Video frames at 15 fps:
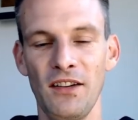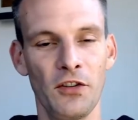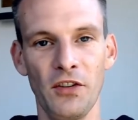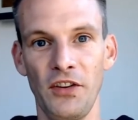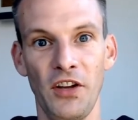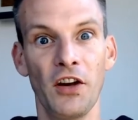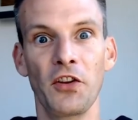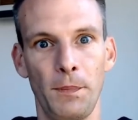Or
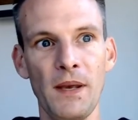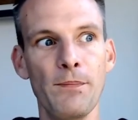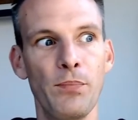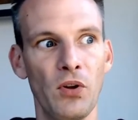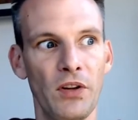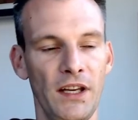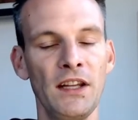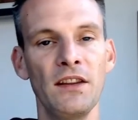the other
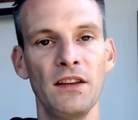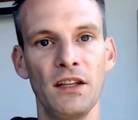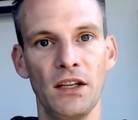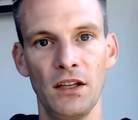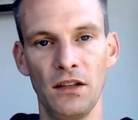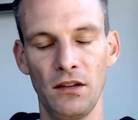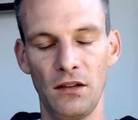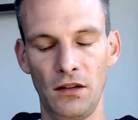people in
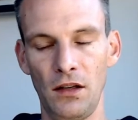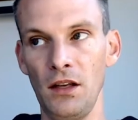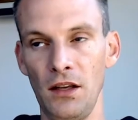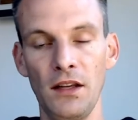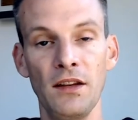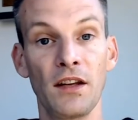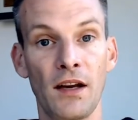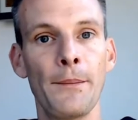the
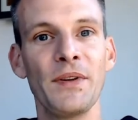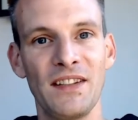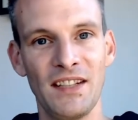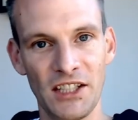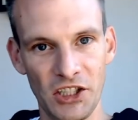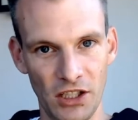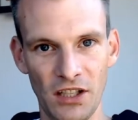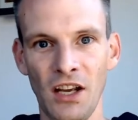in the
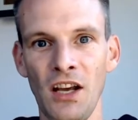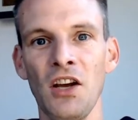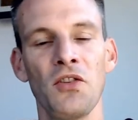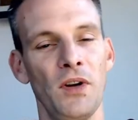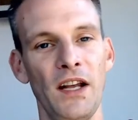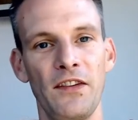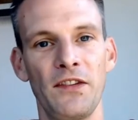competition, right?